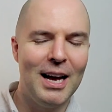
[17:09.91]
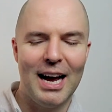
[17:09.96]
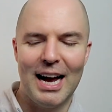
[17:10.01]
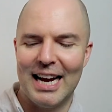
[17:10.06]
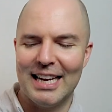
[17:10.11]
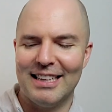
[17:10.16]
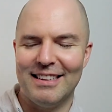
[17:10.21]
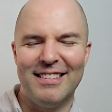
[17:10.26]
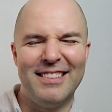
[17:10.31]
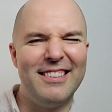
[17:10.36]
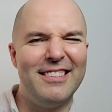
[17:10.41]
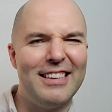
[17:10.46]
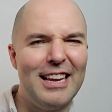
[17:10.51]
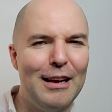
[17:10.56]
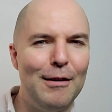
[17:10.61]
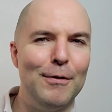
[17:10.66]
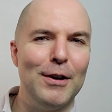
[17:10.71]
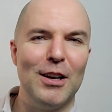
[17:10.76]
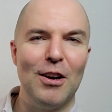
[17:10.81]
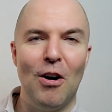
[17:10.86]
I can
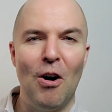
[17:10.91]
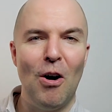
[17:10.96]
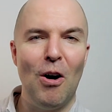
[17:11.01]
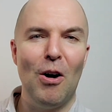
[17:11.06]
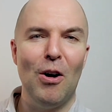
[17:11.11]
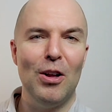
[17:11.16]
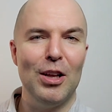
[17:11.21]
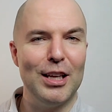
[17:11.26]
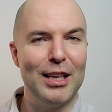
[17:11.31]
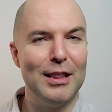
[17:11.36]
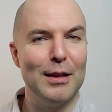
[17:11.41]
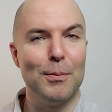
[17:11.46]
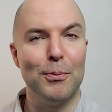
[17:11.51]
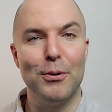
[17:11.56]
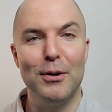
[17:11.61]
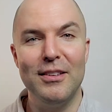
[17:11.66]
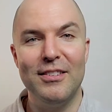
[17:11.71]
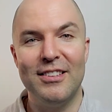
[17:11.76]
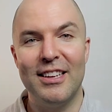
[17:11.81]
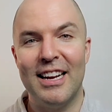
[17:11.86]
save it all in the
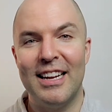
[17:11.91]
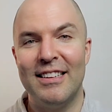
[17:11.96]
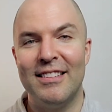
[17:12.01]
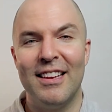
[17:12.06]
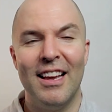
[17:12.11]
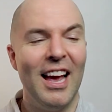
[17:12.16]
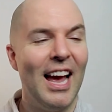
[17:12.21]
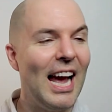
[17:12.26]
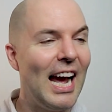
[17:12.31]
presets.